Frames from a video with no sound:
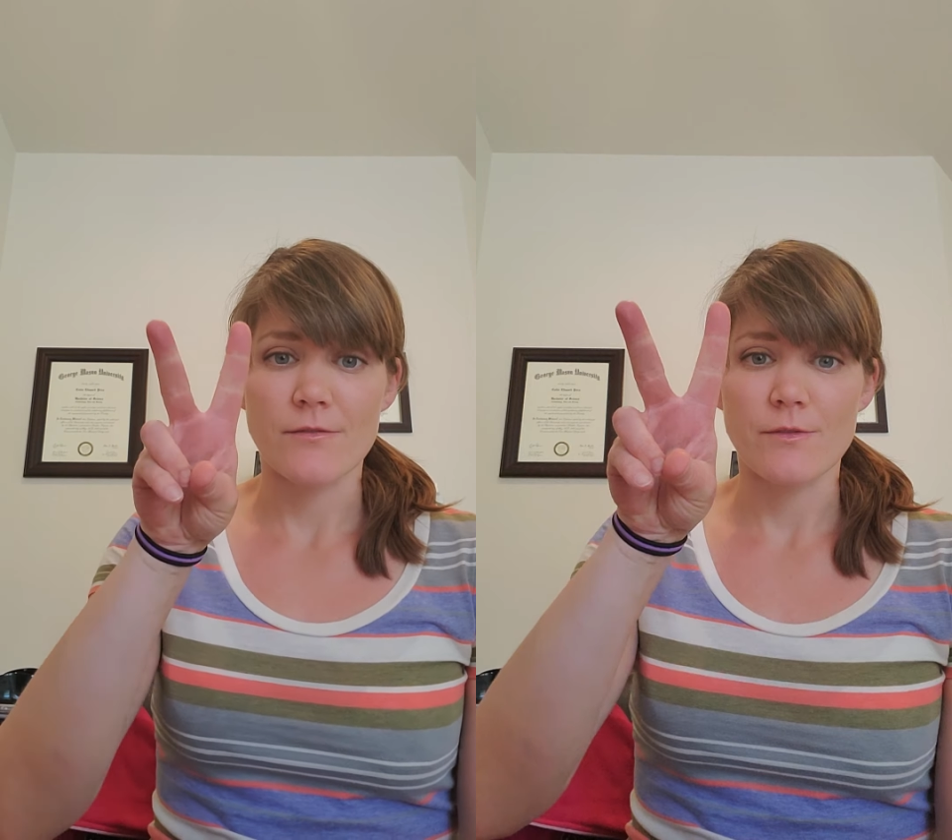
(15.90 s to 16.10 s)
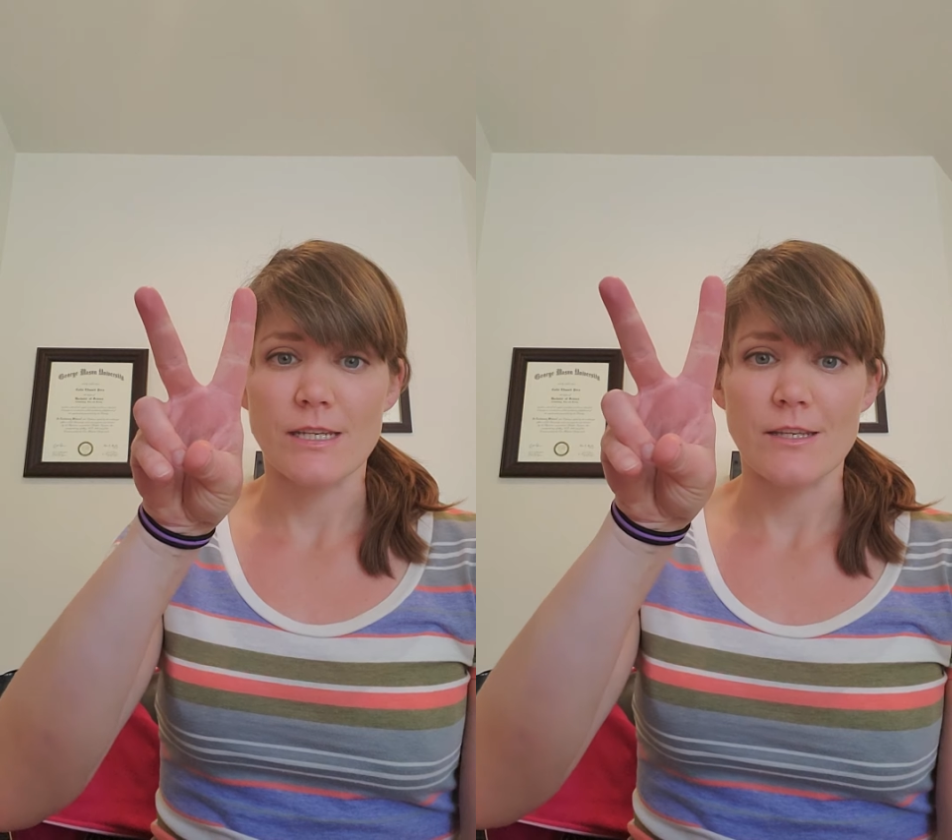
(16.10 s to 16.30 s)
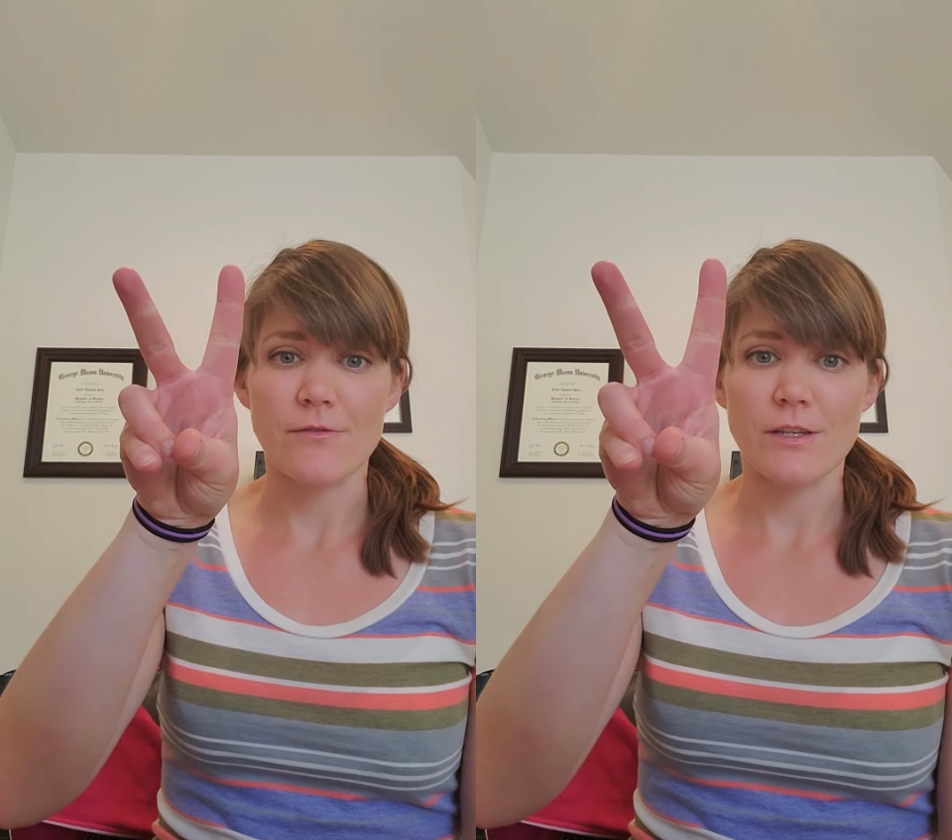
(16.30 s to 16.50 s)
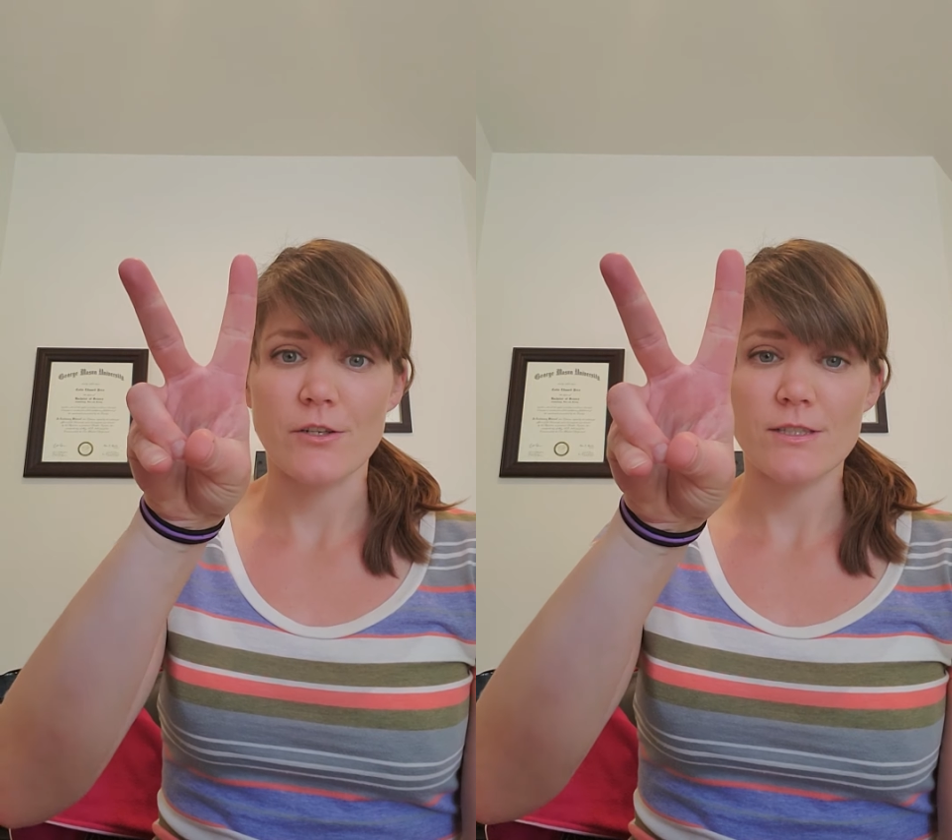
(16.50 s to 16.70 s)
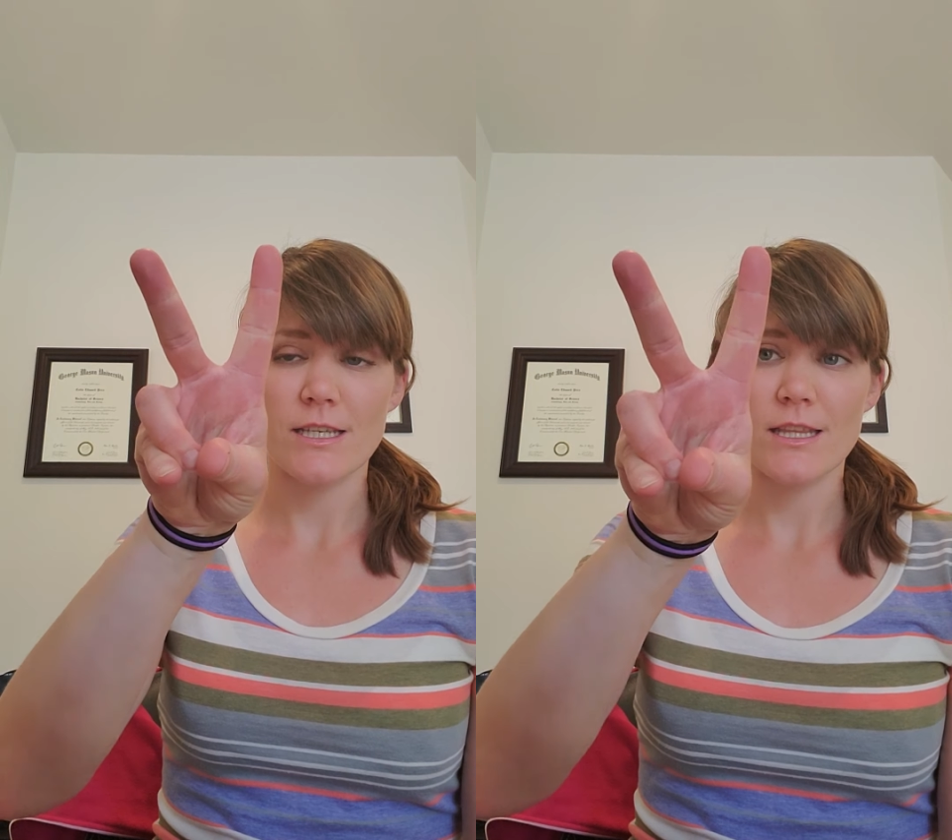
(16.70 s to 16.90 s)
Take your
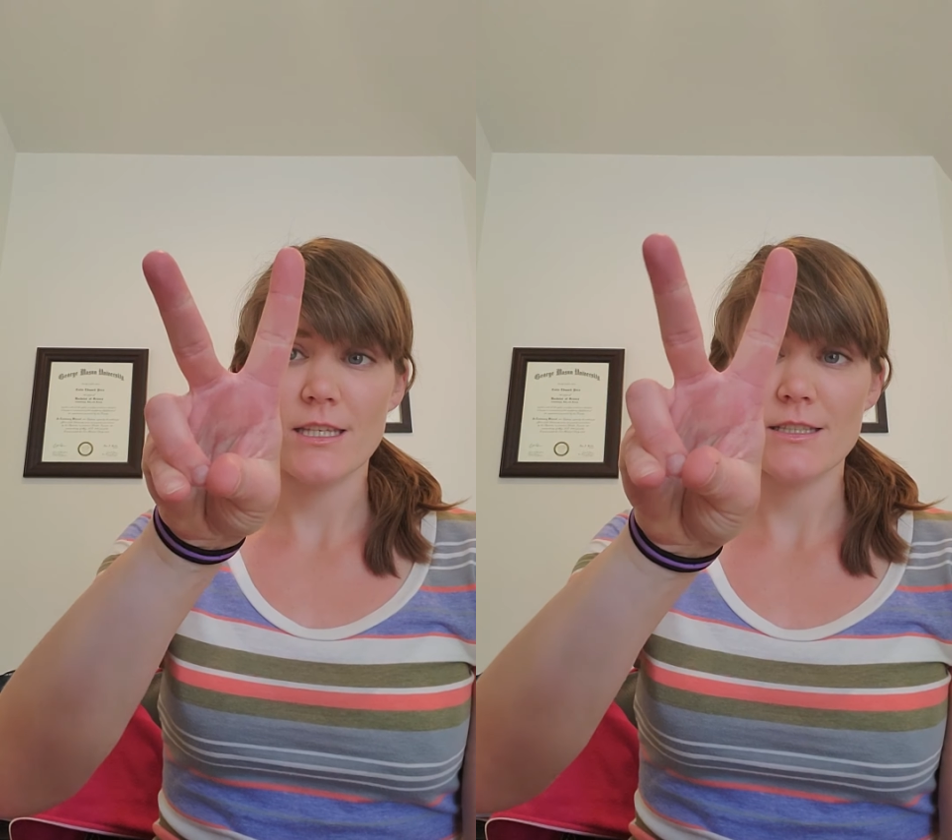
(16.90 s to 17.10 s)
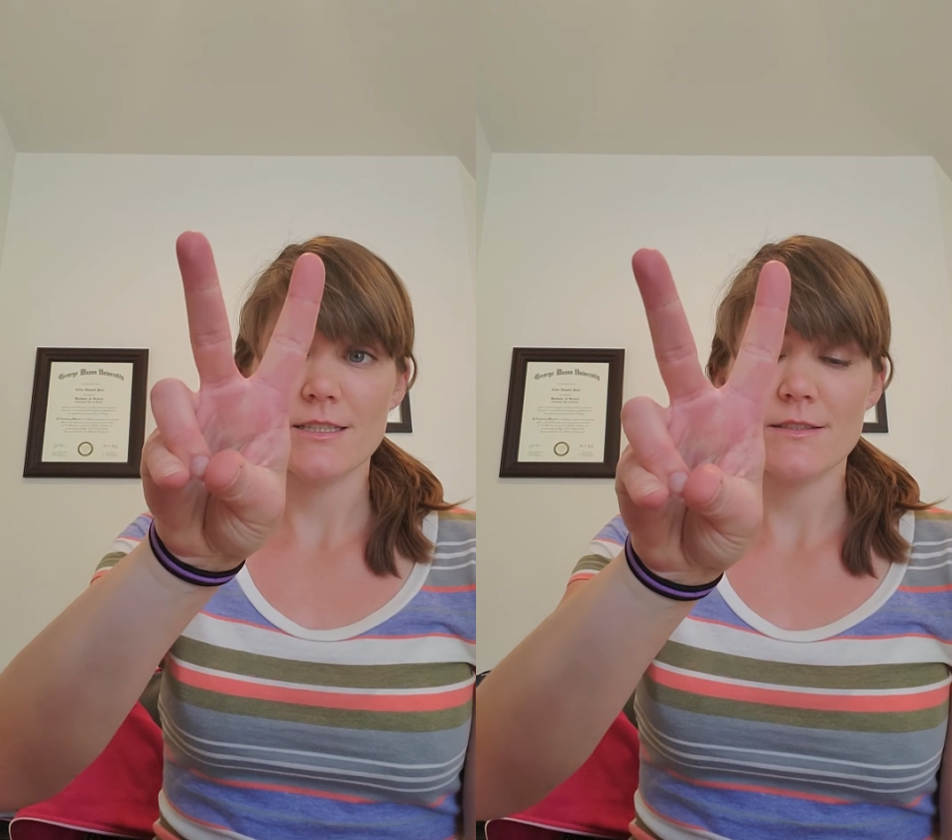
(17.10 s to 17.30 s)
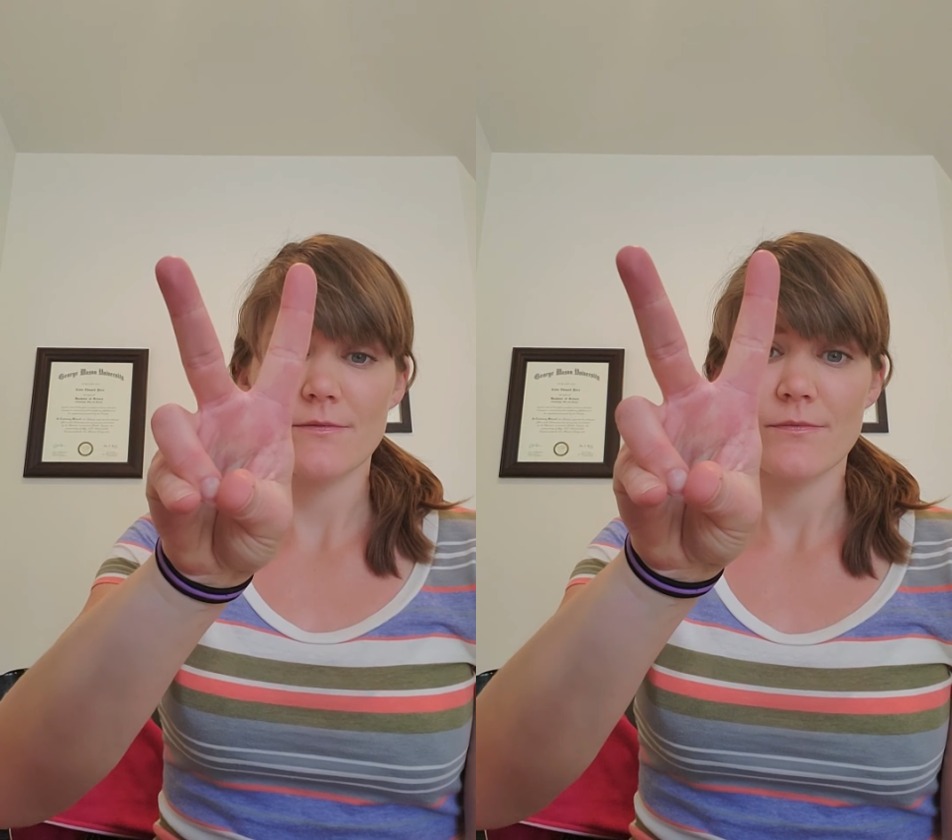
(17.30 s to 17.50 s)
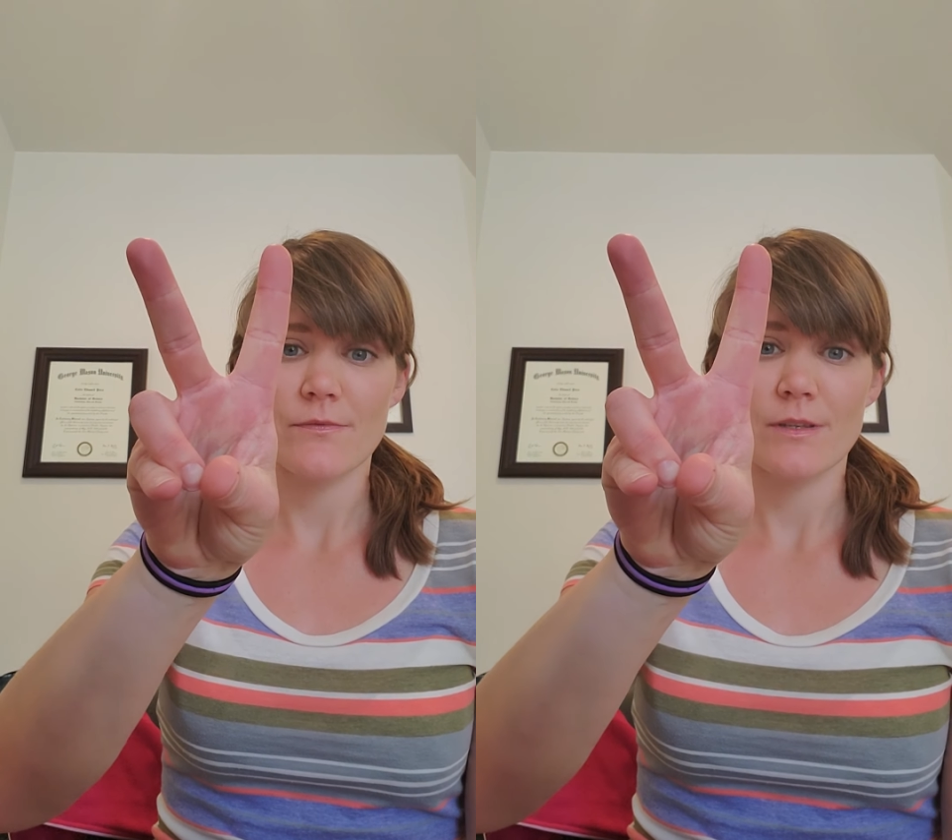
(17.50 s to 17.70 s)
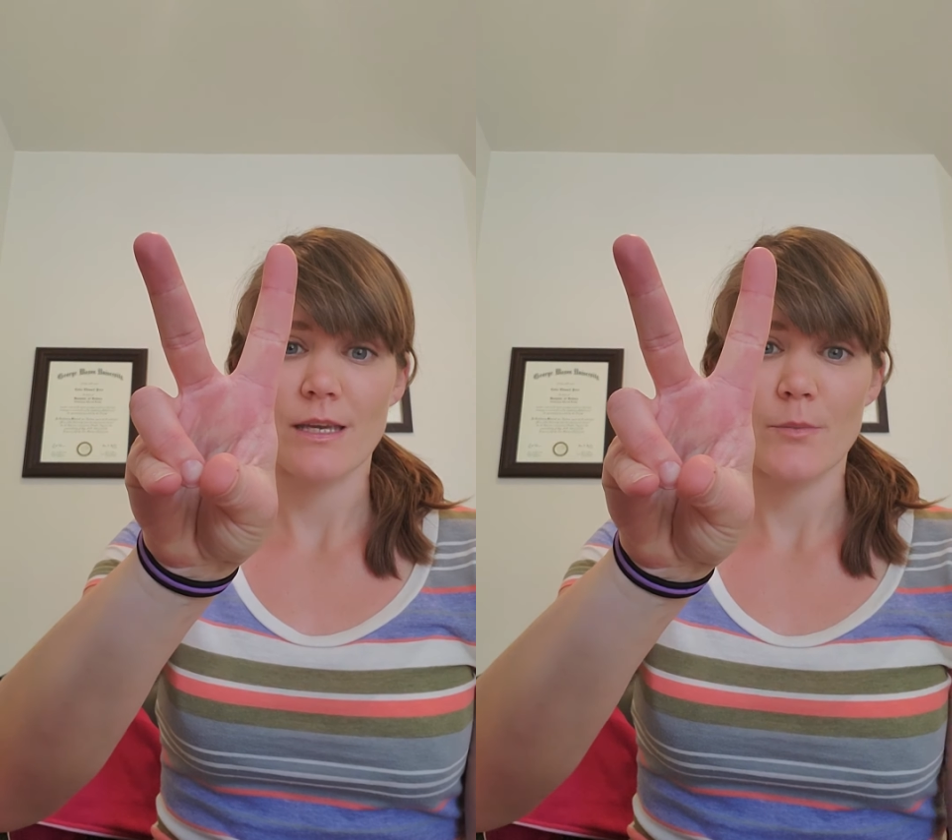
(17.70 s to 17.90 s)
fingers like this
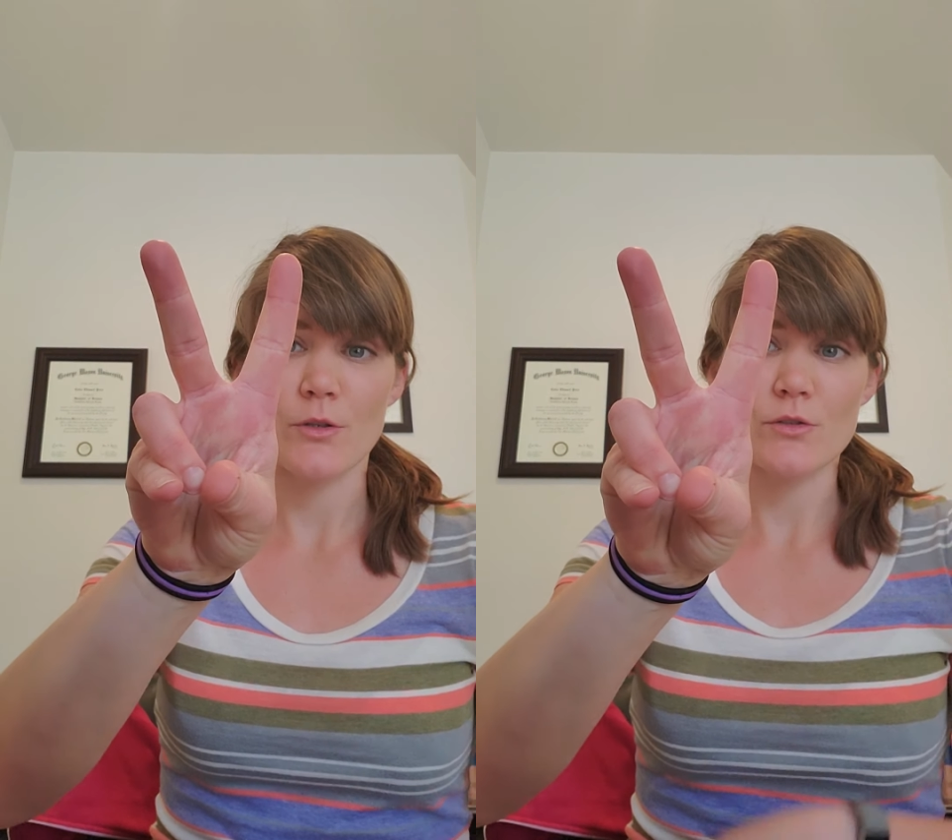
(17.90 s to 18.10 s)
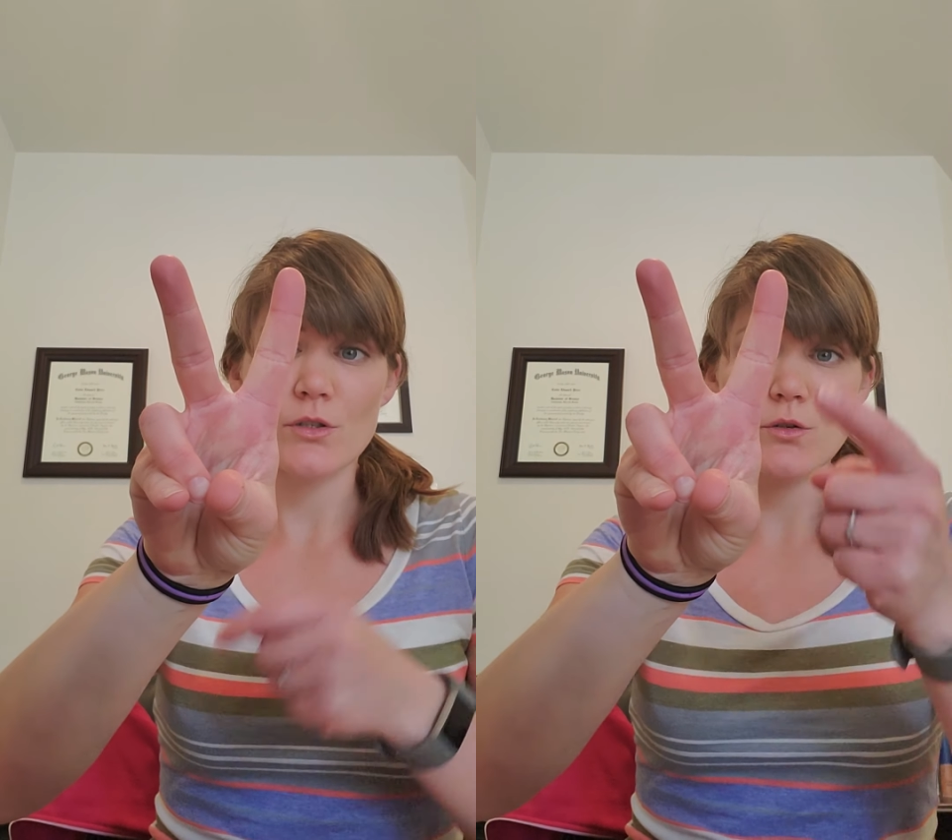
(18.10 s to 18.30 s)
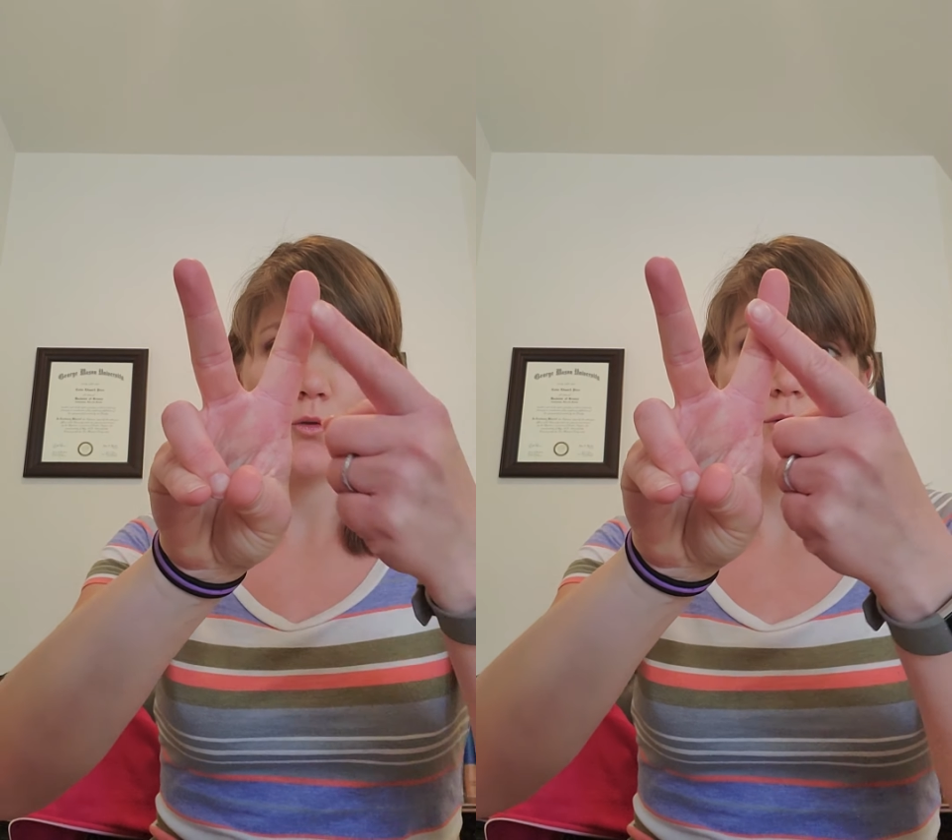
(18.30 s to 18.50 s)
and put two